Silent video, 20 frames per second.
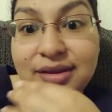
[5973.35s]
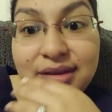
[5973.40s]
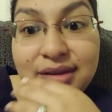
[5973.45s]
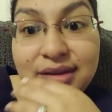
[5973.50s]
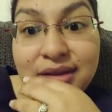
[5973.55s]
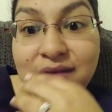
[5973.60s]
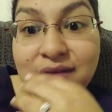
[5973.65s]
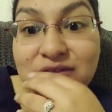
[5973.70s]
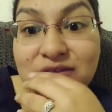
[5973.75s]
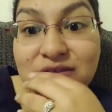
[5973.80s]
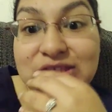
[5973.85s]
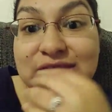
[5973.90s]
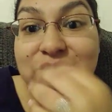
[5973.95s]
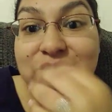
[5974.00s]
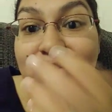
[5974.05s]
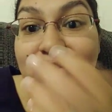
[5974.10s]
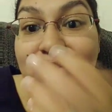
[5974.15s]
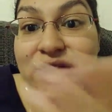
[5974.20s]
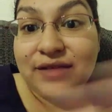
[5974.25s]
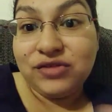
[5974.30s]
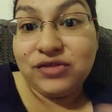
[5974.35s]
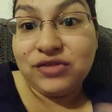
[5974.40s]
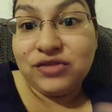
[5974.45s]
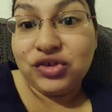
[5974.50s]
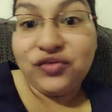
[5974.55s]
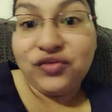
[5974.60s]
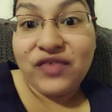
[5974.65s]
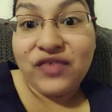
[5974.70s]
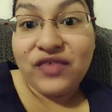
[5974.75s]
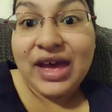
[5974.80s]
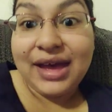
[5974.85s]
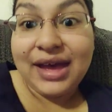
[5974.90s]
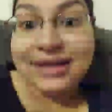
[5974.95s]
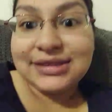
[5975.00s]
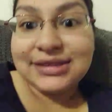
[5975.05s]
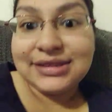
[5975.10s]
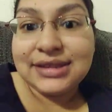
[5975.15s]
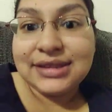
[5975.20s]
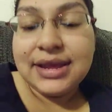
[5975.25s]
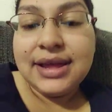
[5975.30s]
obviously don't have true
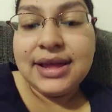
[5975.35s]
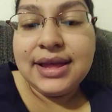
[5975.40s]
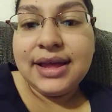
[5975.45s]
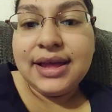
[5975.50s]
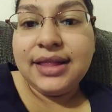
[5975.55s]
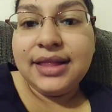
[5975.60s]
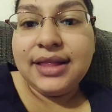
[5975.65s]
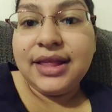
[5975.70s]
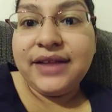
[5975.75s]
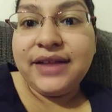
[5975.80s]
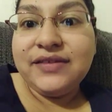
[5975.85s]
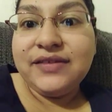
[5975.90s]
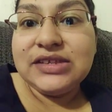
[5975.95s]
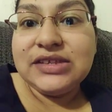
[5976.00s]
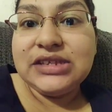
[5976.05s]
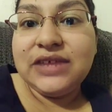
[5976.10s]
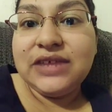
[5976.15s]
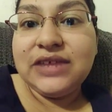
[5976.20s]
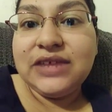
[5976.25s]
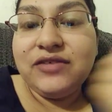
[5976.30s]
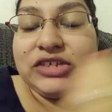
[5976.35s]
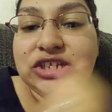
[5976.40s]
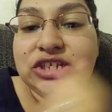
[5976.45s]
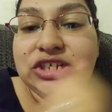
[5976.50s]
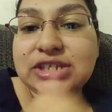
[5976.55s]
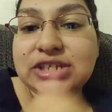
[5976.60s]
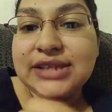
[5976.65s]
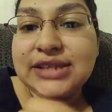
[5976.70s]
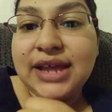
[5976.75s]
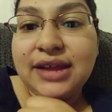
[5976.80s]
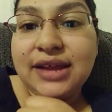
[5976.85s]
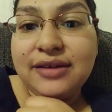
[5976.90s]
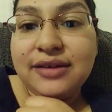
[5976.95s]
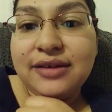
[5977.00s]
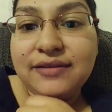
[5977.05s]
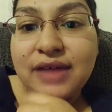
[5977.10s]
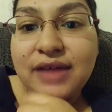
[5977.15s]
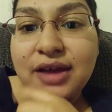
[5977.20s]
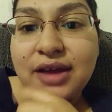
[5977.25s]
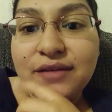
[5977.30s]
facts, a lot of this stuff is just kind
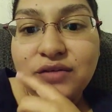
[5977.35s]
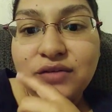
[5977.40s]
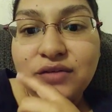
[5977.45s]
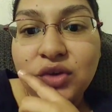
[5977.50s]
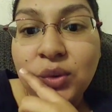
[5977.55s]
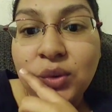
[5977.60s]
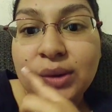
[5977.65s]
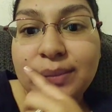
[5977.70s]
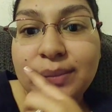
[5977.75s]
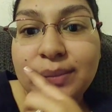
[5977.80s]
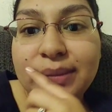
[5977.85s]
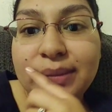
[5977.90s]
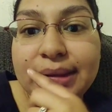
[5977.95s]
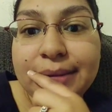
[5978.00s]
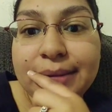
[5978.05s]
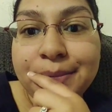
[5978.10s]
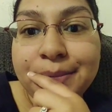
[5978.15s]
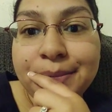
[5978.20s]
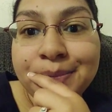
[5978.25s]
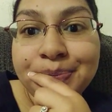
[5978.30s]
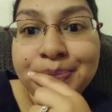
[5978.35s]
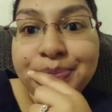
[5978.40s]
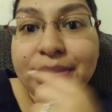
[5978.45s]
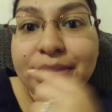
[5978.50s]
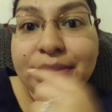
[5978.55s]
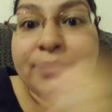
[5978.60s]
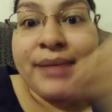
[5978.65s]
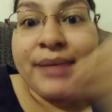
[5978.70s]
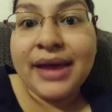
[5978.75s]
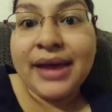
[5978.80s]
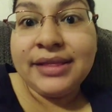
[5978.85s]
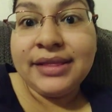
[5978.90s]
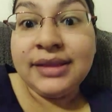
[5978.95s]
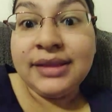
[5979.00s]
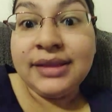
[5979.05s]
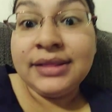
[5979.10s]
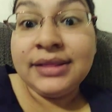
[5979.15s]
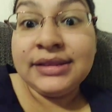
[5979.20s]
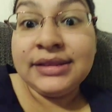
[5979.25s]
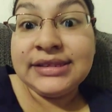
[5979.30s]
of out of nowhere. But back
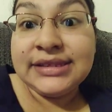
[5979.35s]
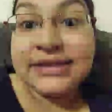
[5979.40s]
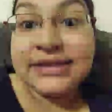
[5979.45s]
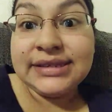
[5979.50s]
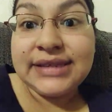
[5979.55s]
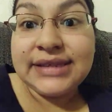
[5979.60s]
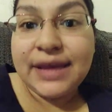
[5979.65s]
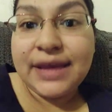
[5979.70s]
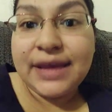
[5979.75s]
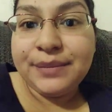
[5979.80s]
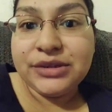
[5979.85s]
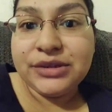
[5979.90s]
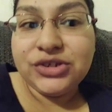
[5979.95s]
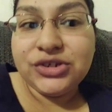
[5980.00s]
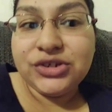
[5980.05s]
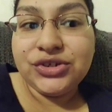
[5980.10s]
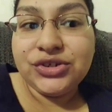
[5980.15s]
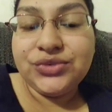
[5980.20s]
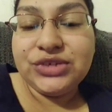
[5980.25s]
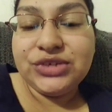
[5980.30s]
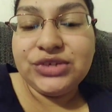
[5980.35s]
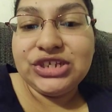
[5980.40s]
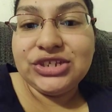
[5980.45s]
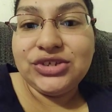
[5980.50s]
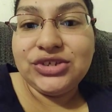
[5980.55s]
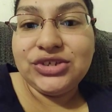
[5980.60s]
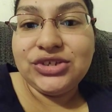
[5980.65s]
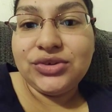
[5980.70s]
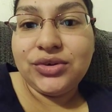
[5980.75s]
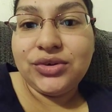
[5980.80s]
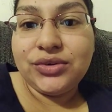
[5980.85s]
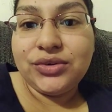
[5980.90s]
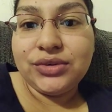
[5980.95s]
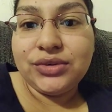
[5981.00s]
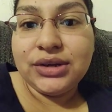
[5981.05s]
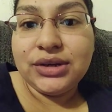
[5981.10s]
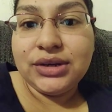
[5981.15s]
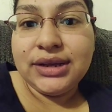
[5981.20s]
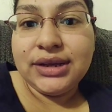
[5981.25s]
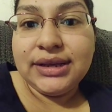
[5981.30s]
then, these things happened too. We just don't
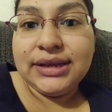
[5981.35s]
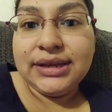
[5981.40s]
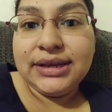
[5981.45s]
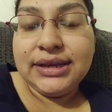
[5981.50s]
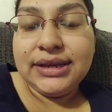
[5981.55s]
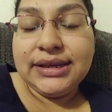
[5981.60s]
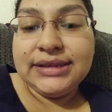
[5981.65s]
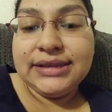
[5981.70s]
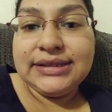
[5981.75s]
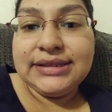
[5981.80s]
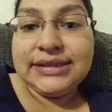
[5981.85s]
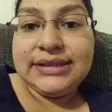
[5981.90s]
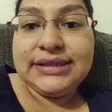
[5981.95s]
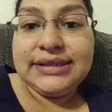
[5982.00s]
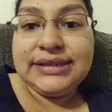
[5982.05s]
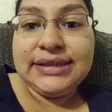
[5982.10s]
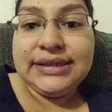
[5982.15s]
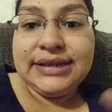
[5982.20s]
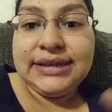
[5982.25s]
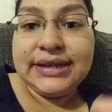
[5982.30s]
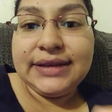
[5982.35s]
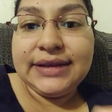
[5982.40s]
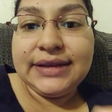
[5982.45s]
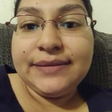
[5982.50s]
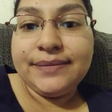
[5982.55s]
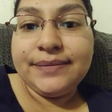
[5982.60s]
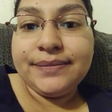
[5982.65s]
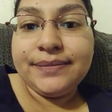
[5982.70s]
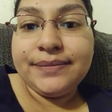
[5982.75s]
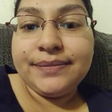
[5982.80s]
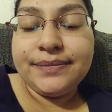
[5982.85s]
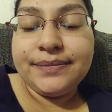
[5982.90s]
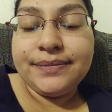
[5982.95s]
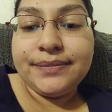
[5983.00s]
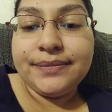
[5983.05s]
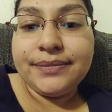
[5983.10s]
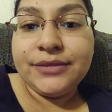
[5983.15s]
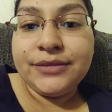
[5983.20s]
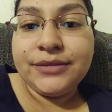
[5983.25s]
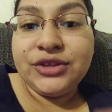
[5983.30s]
see them,
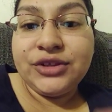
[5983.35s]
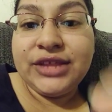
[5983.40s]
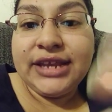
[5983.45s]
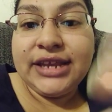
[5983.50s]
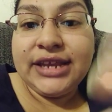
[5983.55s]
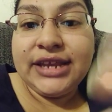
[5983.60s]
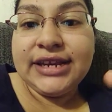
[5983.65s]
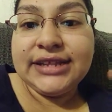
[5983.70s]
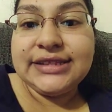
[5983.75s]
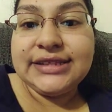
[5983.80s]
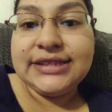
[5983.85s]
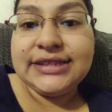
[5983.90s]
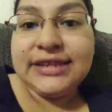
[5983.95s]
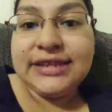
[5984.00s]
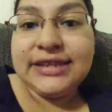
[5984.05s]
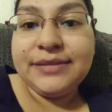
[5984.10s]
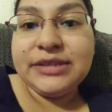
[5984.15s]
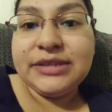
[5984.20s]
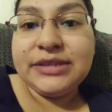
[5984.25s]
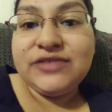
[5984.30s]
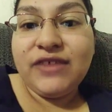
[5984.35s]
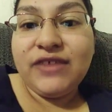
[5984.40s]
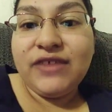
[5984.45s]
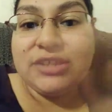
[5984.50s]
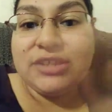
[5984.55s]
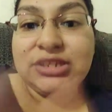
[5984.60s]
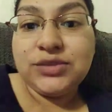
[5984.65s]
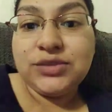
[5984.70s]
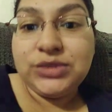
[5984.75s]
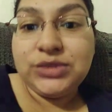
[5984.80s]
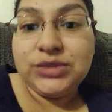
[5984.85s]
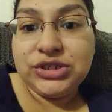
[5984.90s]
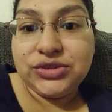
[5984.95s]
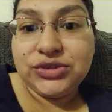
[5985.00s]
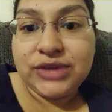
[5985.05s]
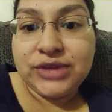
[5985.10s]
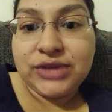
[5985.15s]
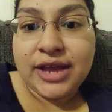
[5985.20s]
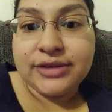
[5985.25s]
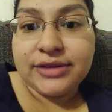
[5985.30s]
or they didn't see them as fast as we do
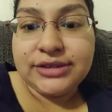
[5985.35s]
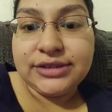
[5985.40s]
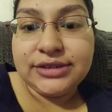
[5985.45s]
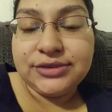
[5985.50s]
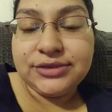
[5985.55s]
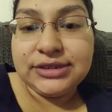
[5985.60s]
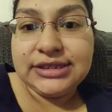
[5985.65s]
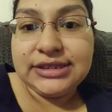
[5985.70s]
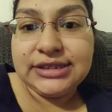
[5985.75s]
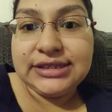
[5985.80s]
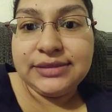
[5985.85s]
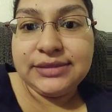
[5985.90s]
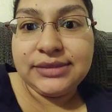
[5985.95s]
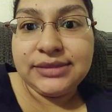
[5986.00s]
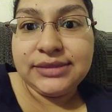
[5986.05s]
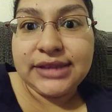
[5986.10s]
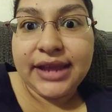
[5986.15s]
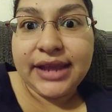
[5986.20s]
now. So it seems like